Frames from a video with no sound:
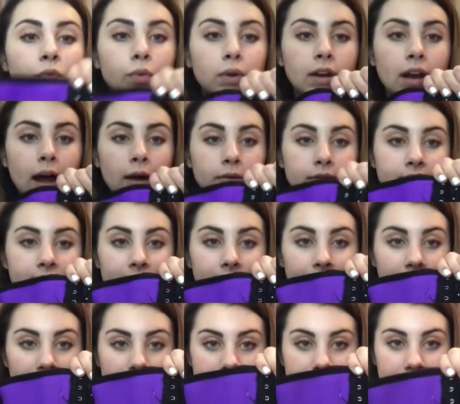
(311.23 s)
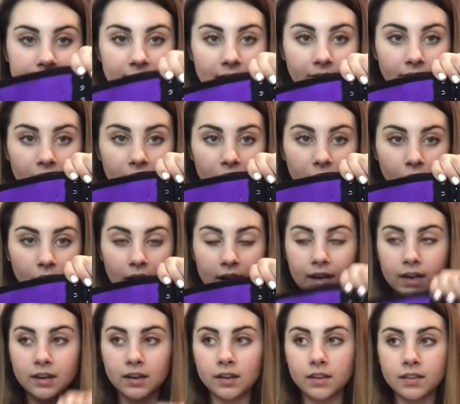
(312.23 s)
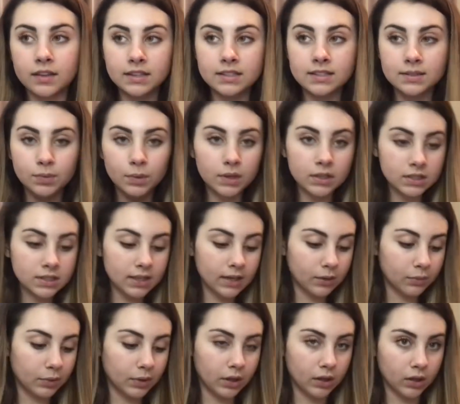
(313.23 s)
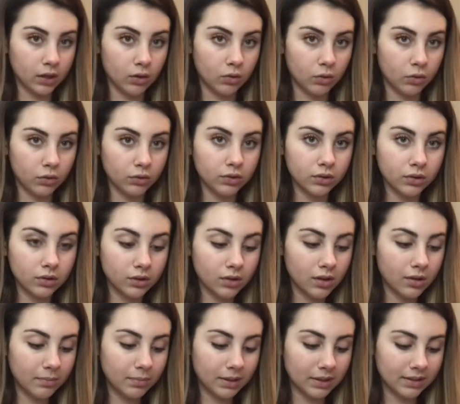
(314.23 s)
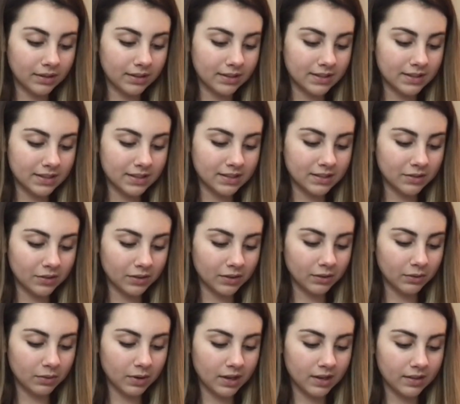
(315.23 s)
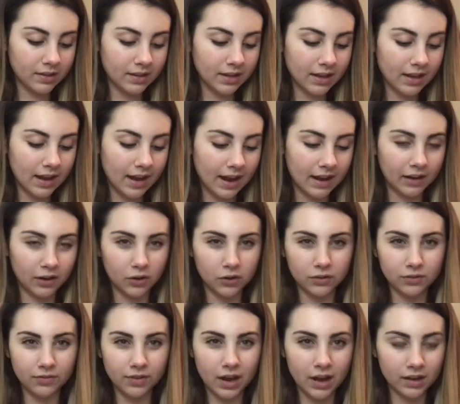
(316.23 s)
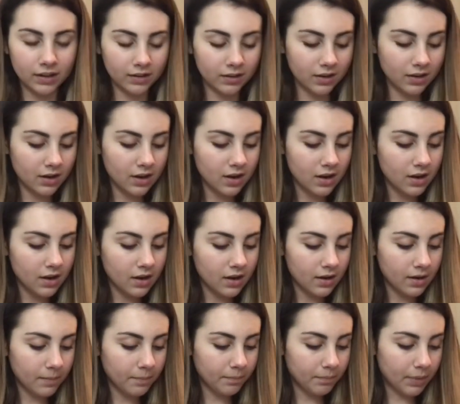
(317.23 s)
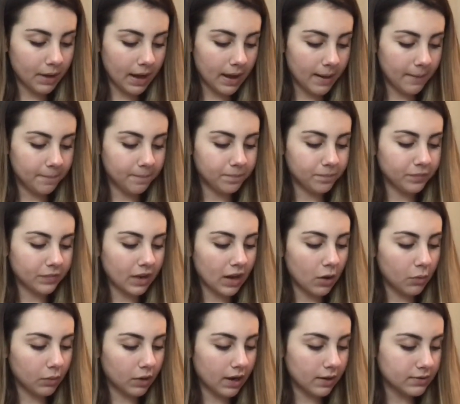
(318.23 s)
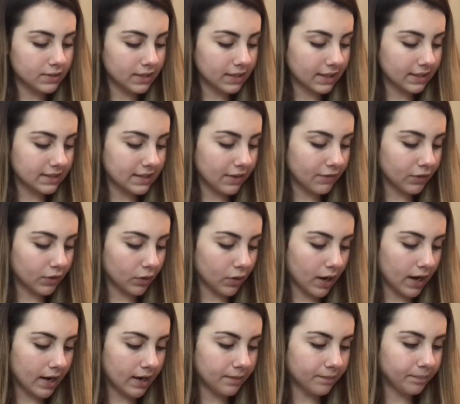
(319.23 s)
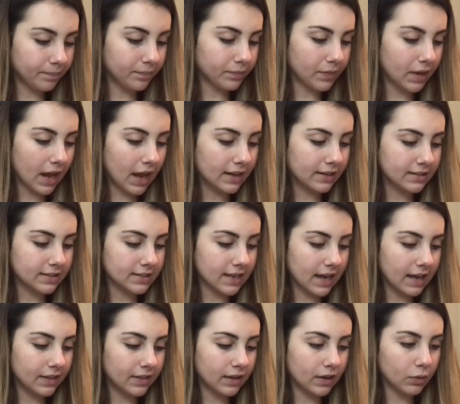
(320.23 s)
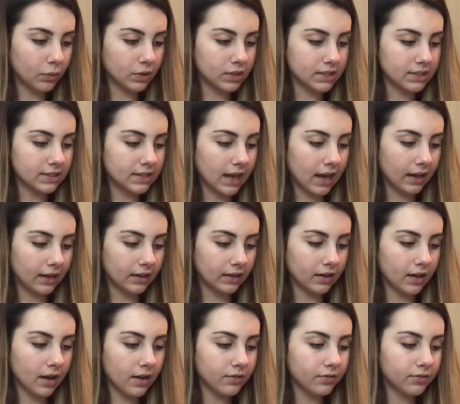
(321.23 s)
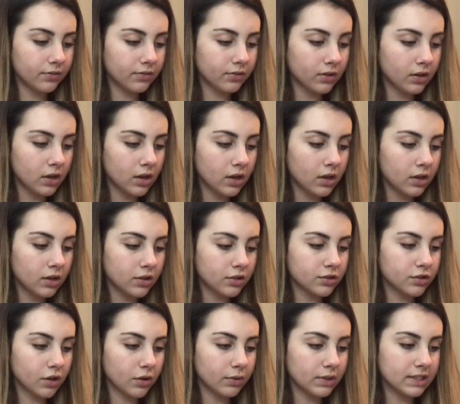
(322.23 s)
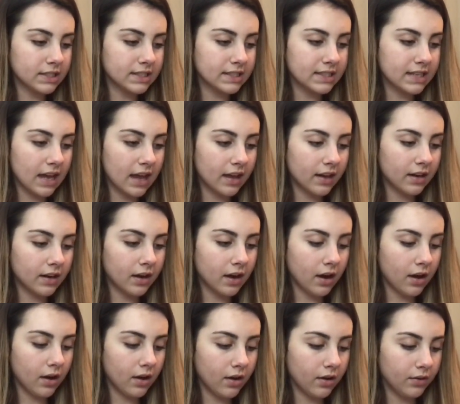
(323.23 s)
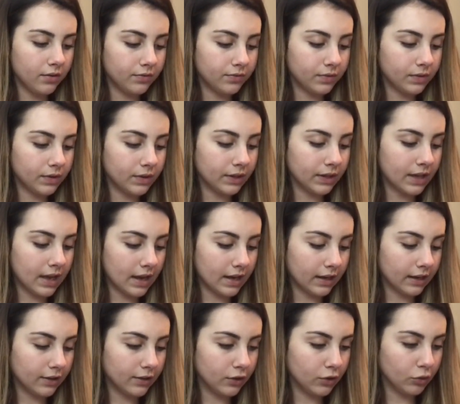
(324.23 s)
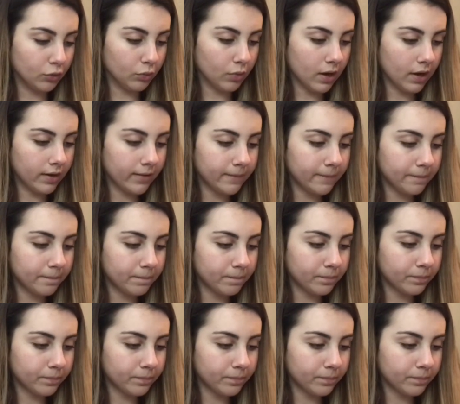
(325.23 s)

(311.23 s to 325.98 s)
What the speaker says: When I was in like 7th grade, this one's like really old, but this is the only one that I could find. But when I was in like 7th grade, I decided that it wasn't tight enough. So instead of getting a new one,